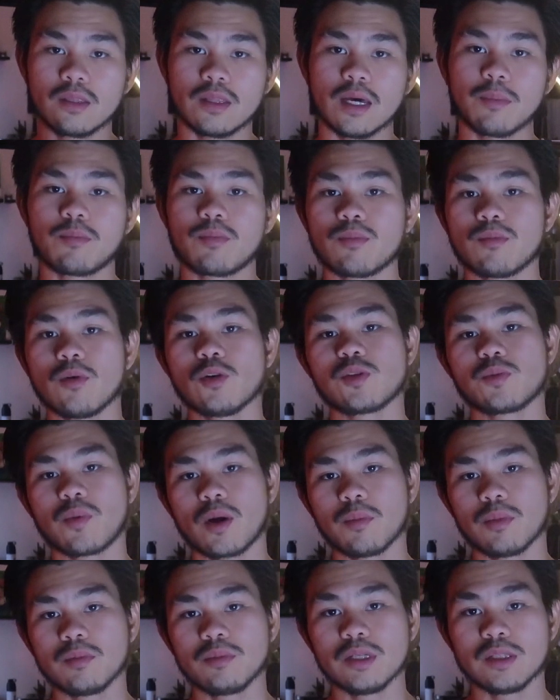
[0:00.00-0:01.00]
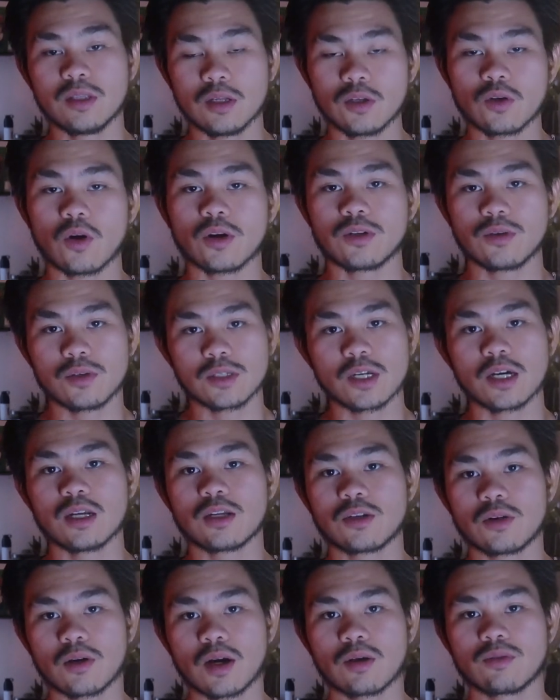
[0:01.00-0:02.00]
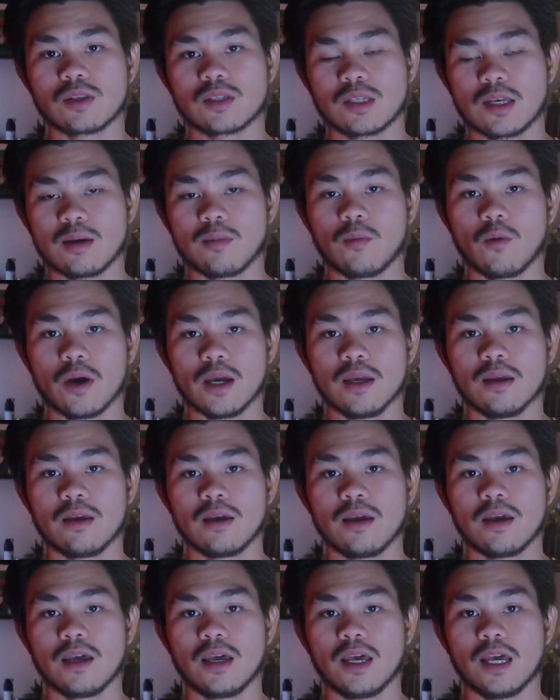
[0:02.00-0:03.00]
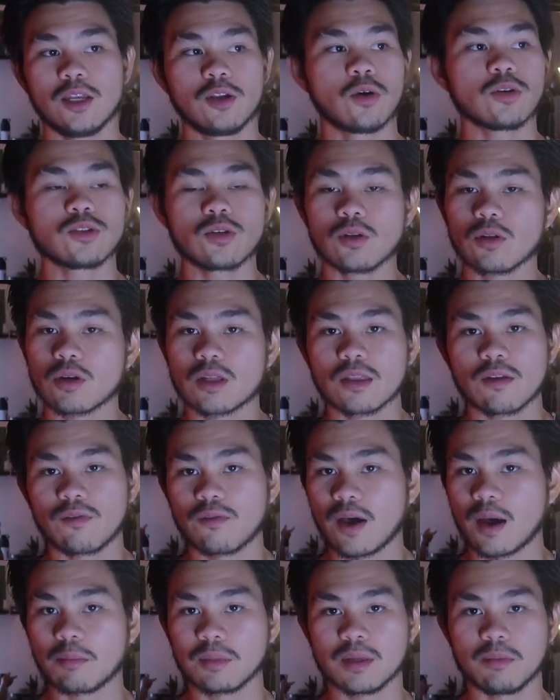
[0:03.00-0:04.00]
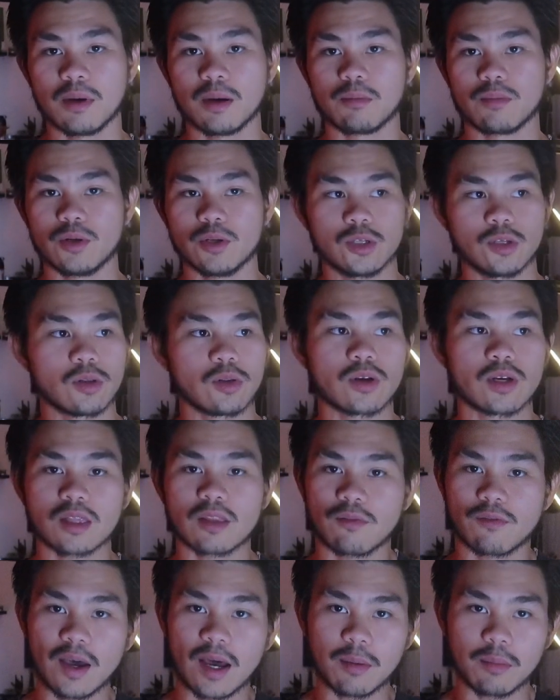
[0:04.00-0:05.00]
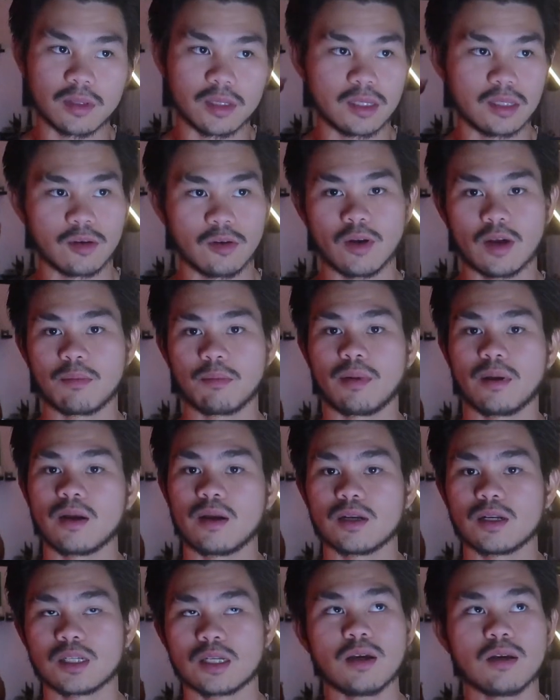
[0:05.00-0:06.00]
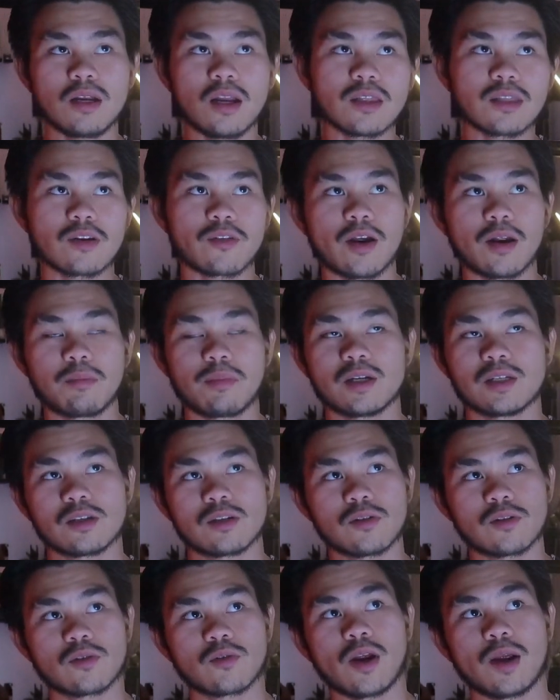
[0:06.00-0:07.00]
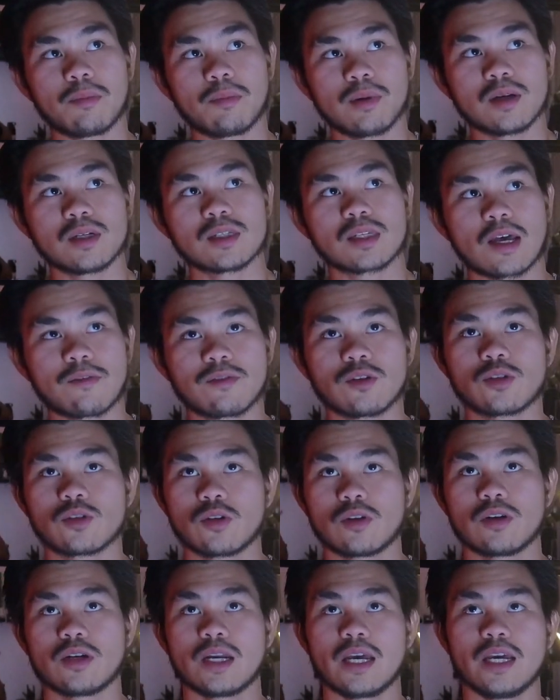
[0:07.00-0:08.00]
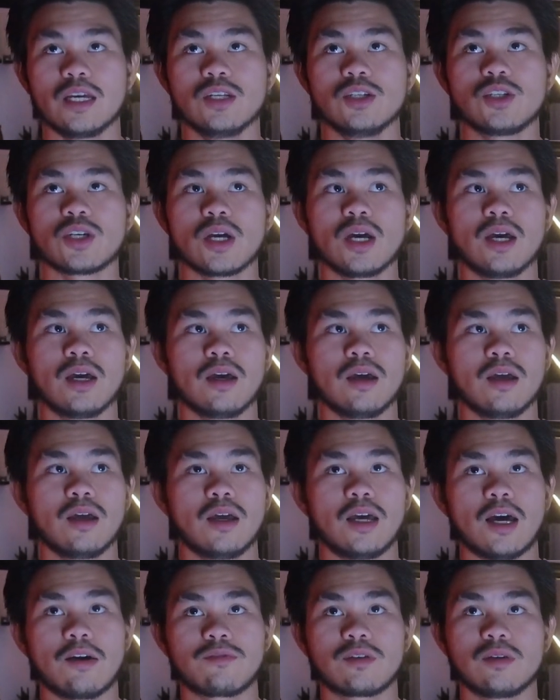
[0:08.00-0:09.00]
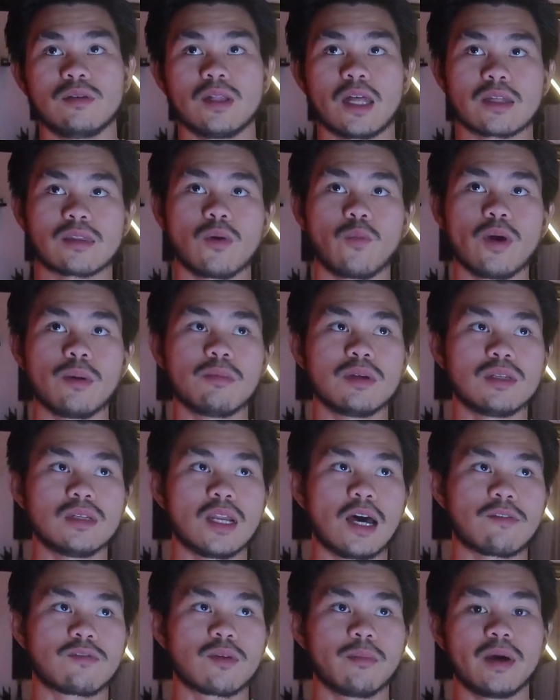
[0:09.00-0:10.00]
that most probably the daughter is going to turn out the same way. And you also look at the family members. You look at the family, the grandparents, not the grandparents, because grandparents after a certain age, like the women after